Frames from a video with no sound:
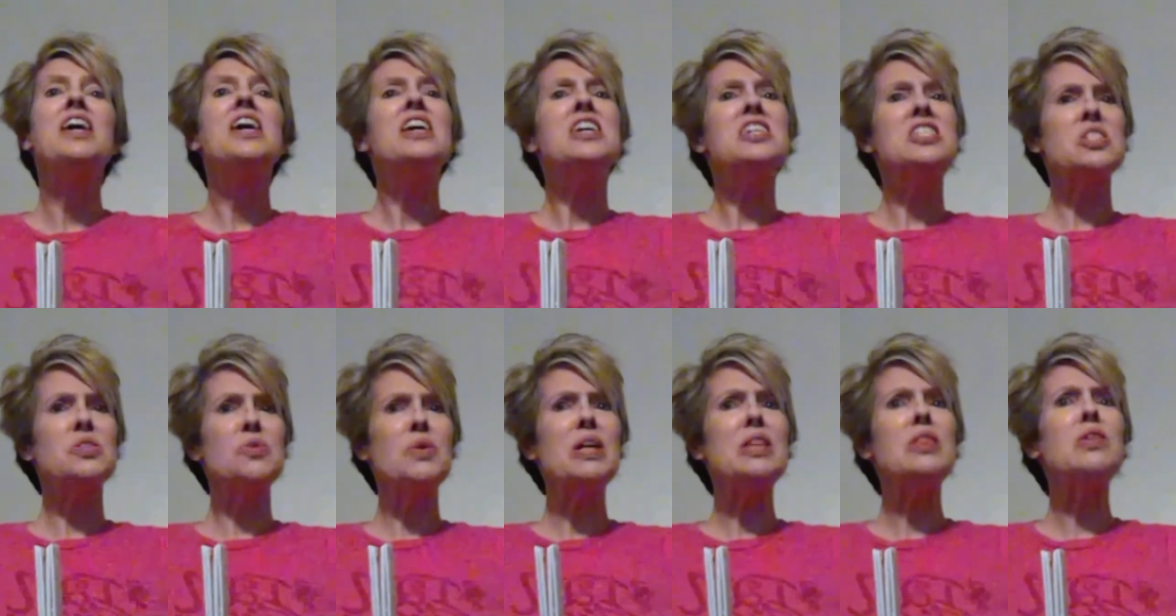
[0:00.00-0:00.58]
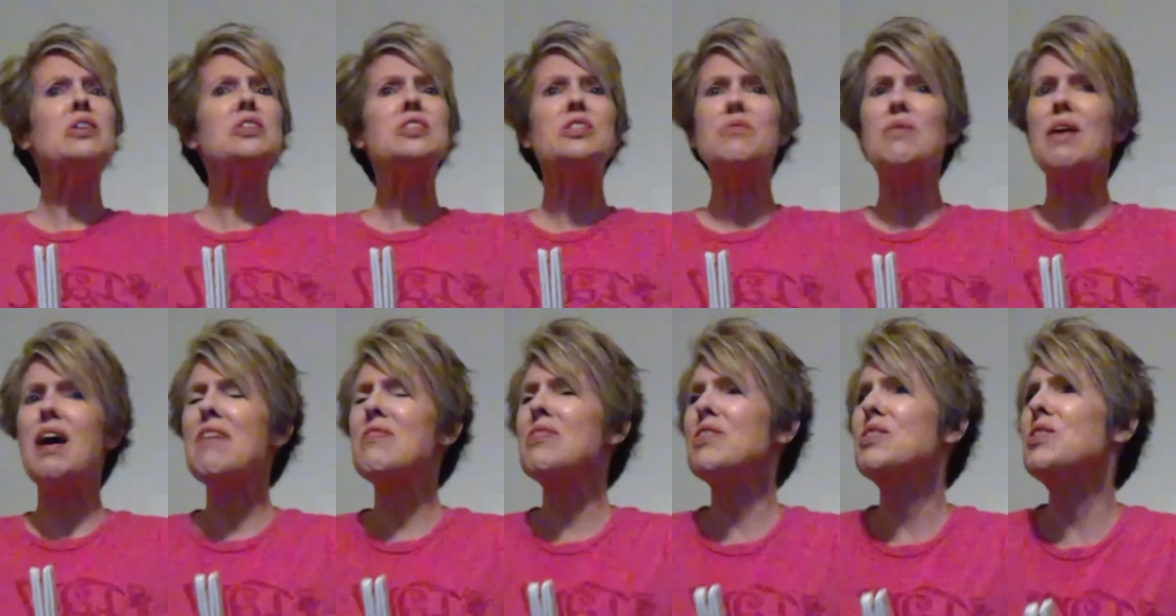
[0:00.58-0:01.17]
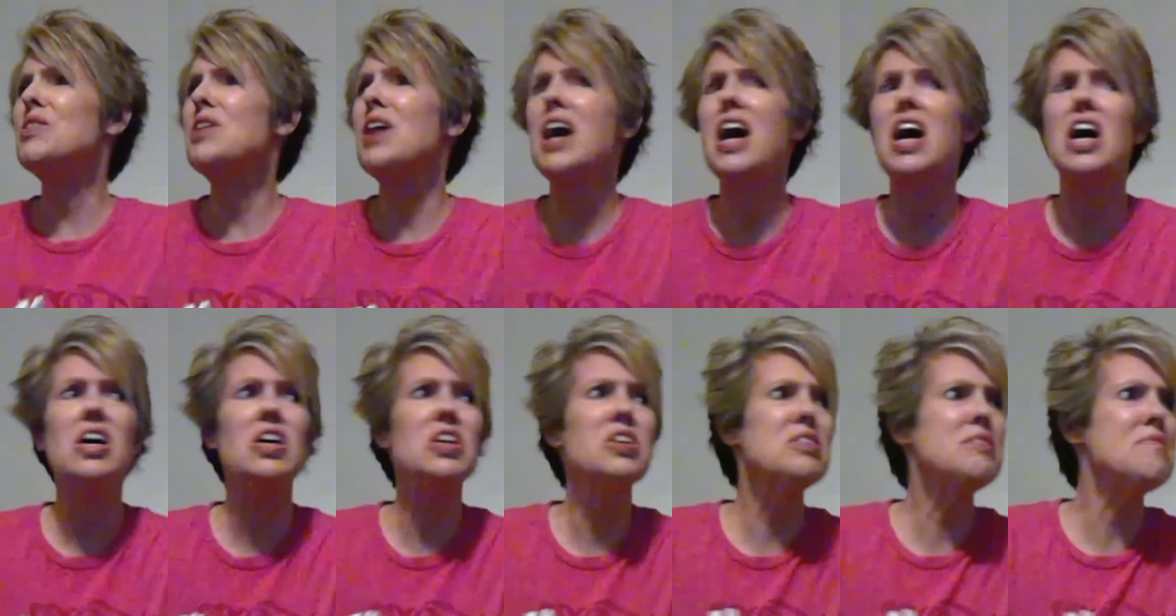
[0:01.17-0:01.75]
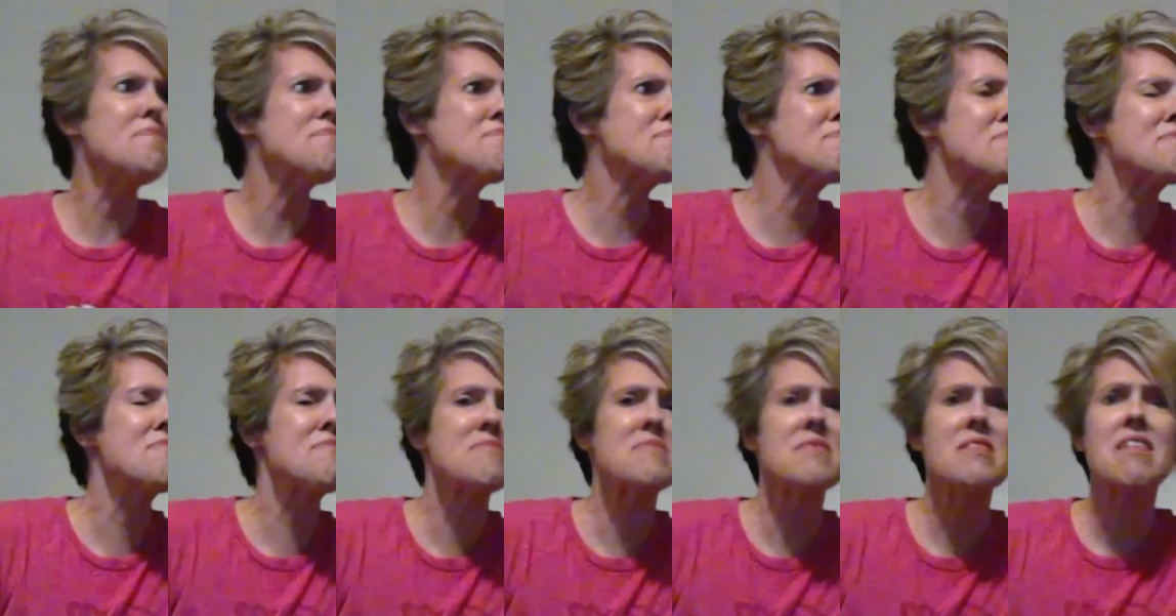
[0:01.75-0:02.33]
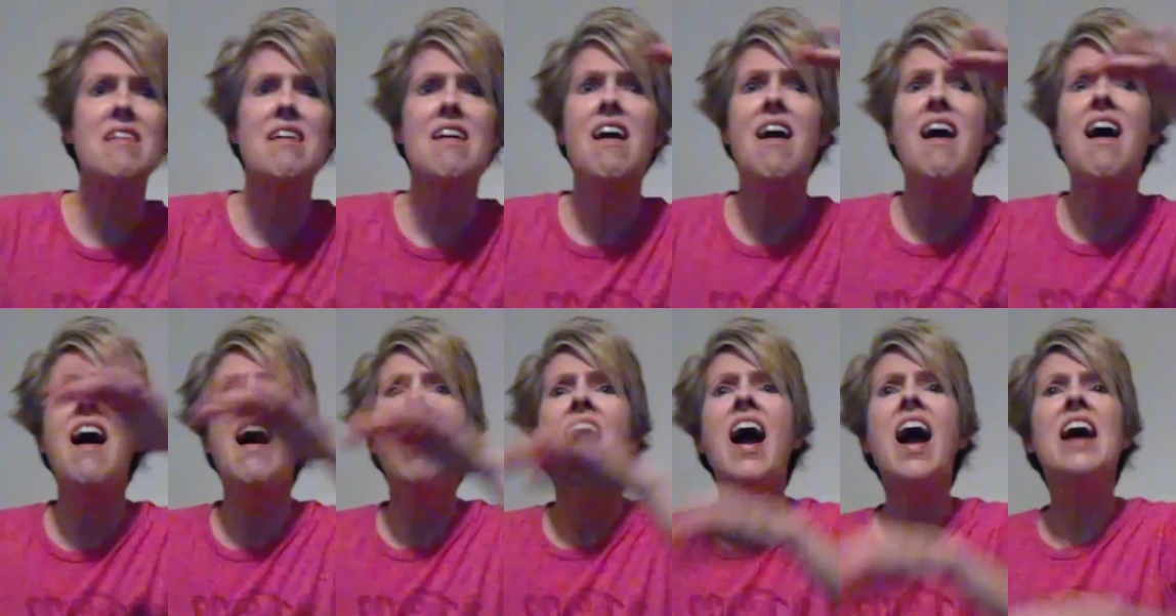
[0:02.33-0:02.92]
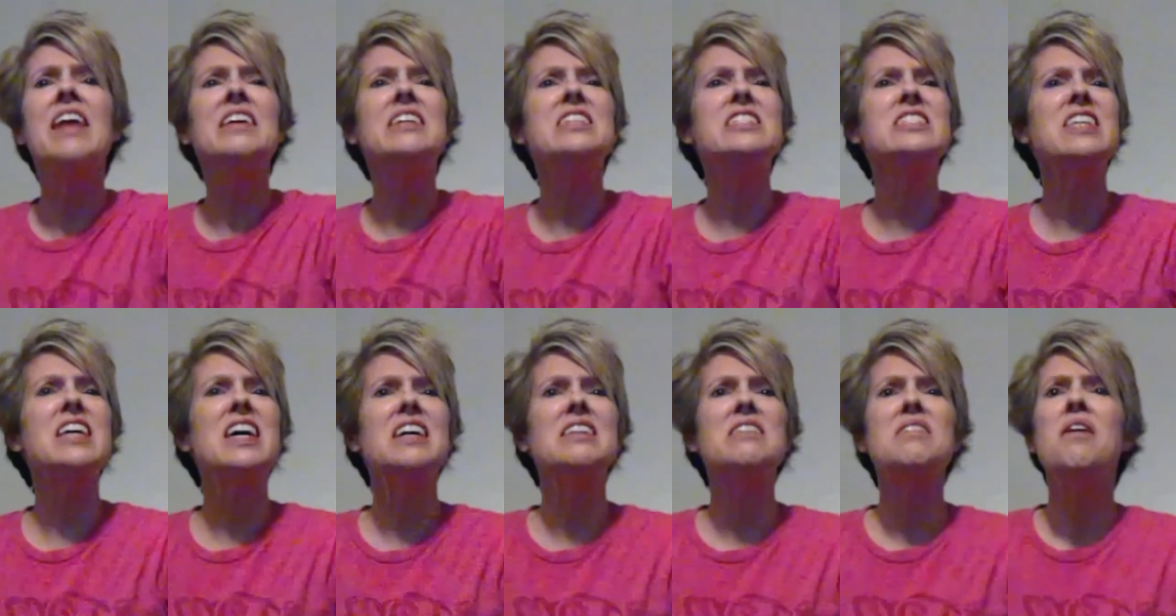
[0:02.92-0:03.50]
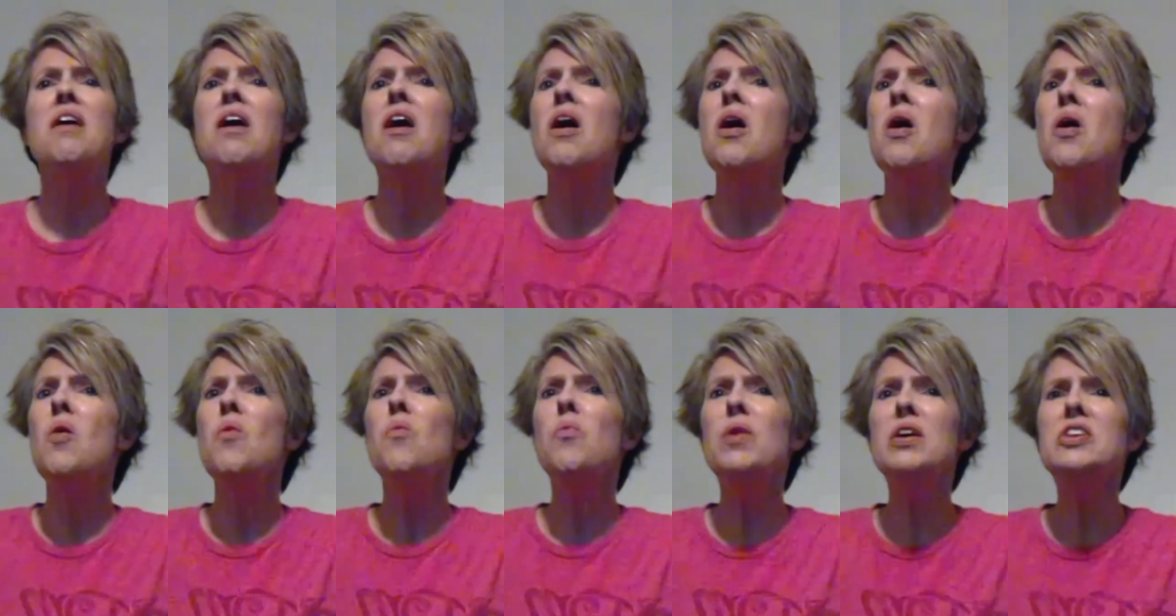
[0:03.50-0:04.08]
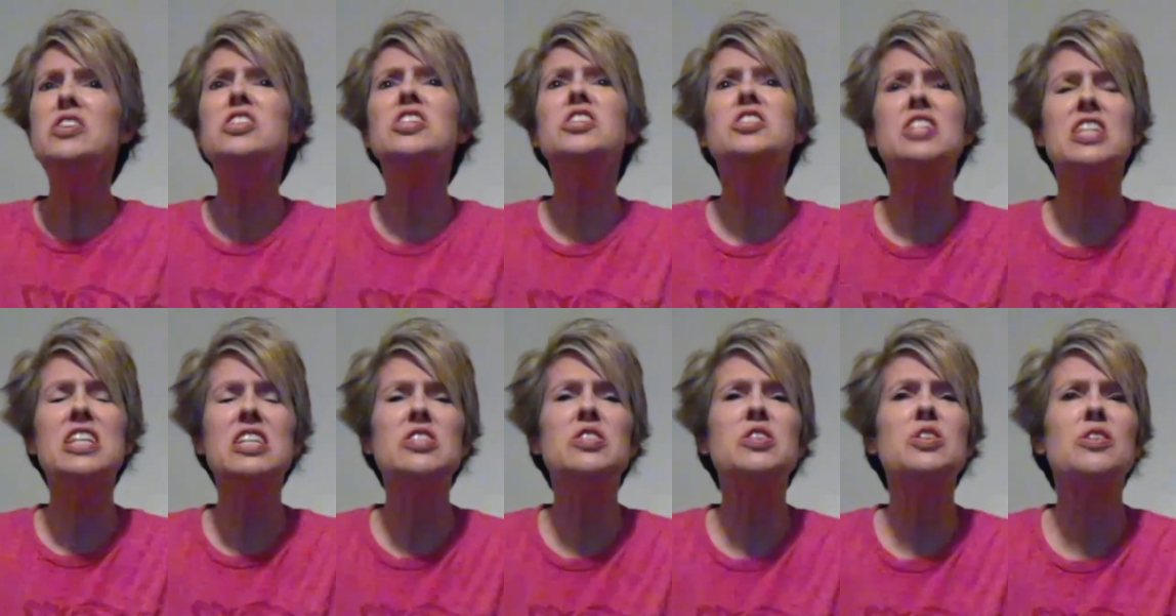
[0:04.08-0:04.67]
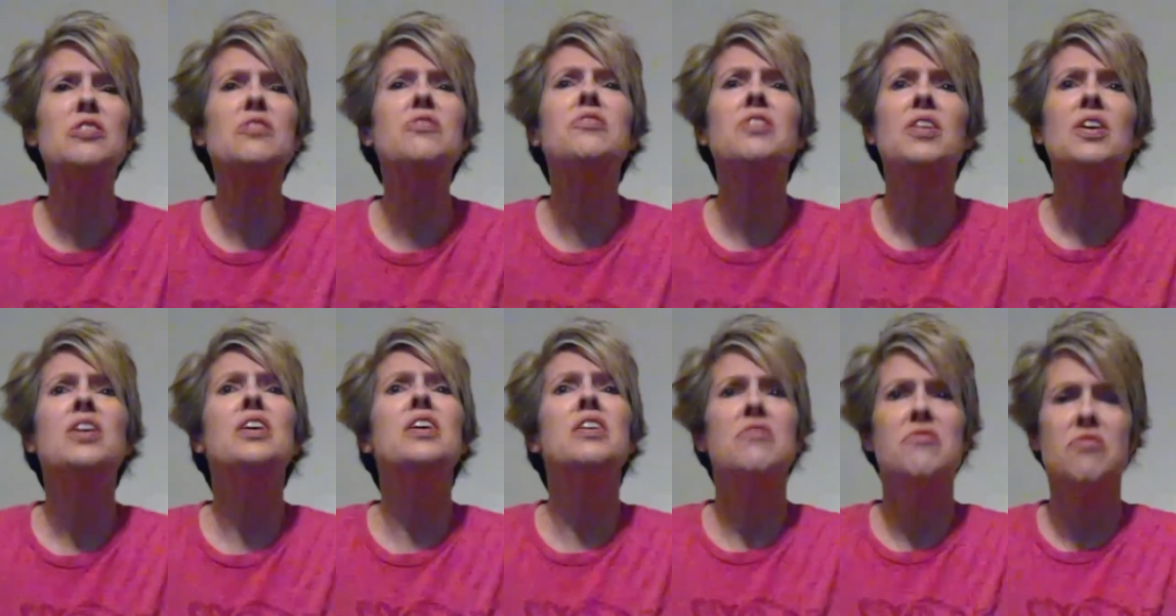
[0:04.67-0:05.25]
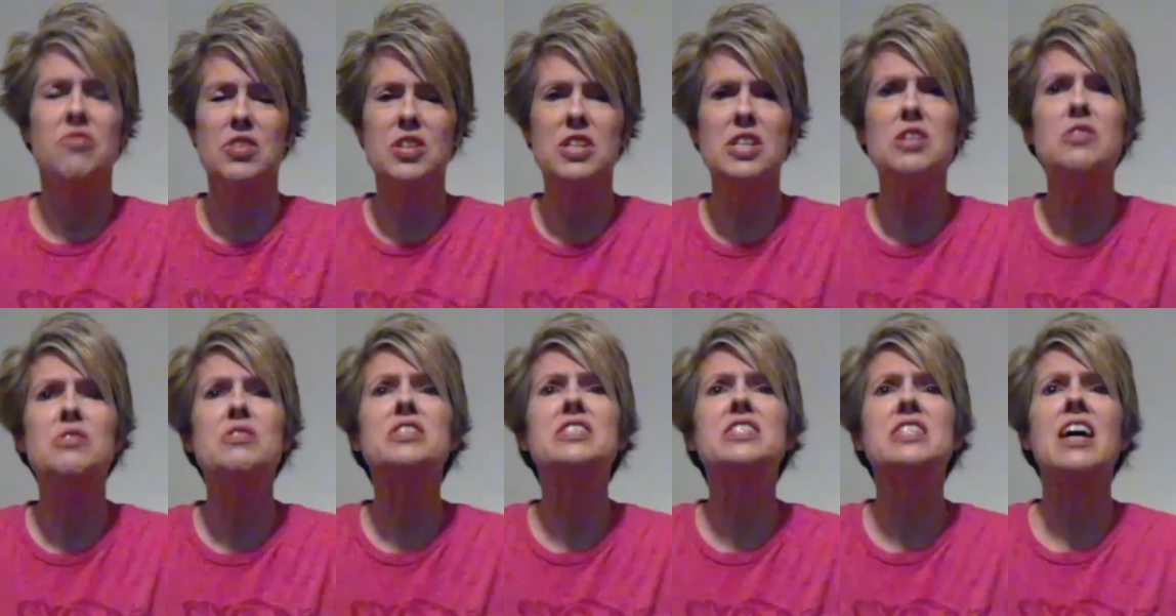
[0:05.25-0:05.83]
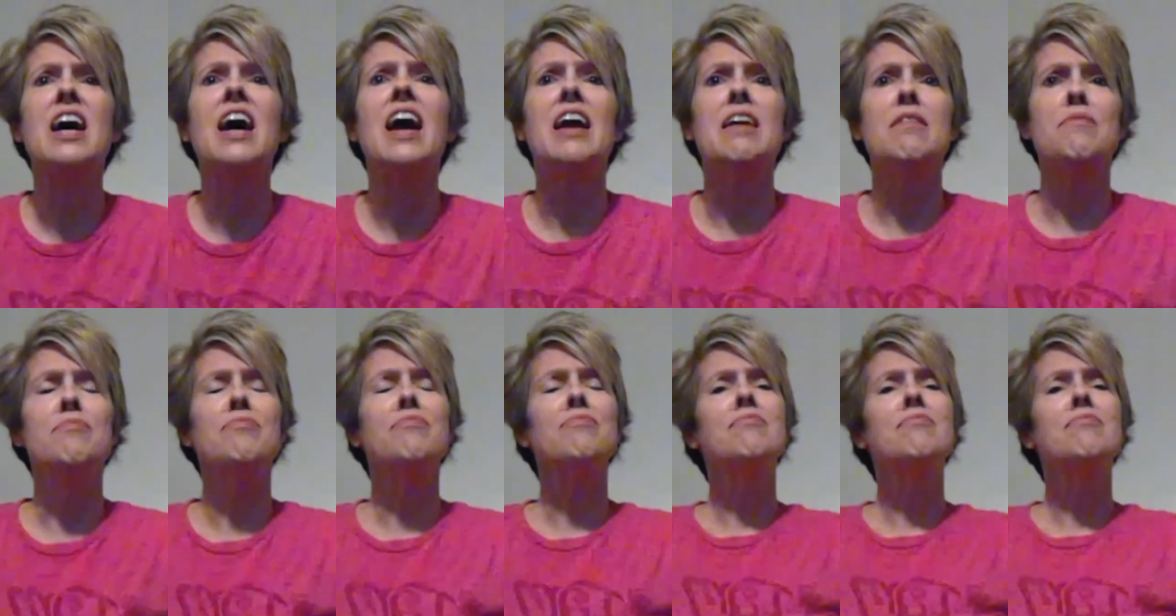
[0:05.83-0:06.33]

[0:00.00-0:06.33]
So he looked around the crowd and he said, "Which is easier for you to say?